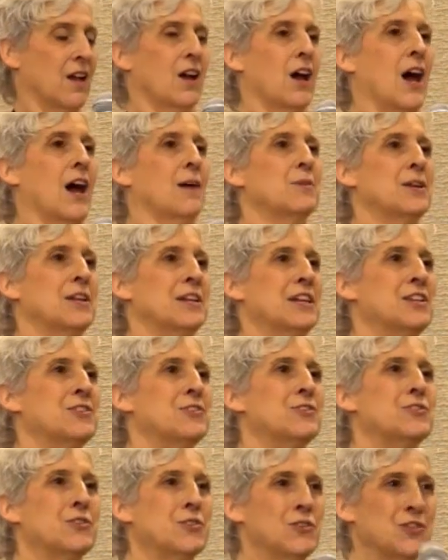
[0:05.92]
I'm going to
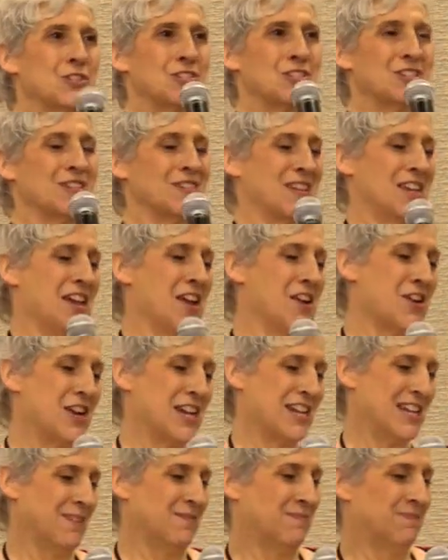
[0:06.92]
introduce
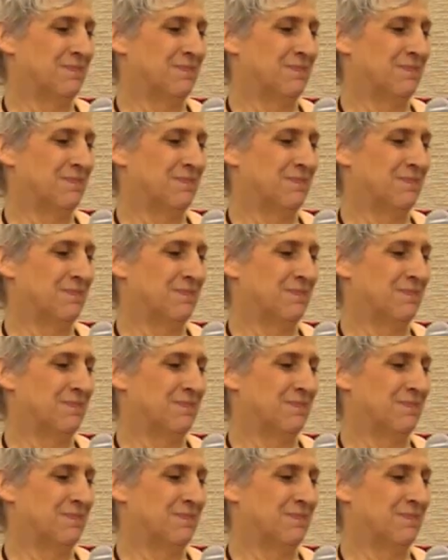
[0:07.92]
Kerry.